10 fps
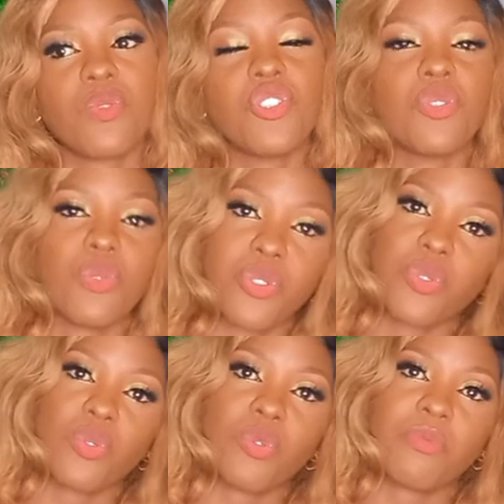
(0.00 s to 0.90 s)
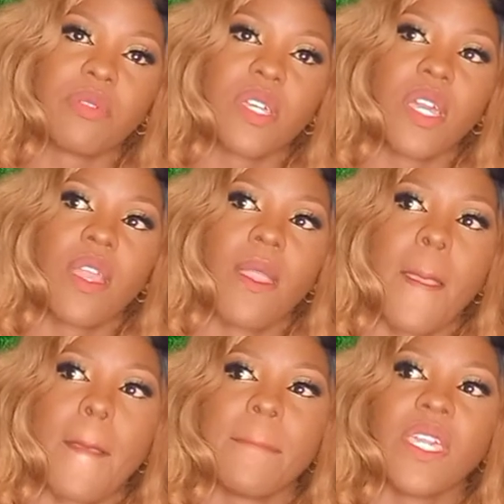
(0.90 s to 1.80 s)
YouTube
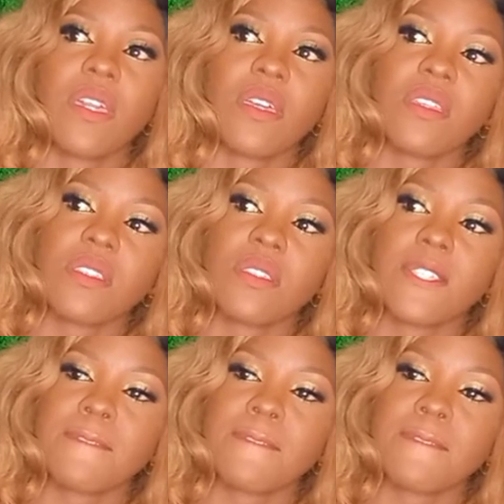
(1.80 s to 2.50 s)
because,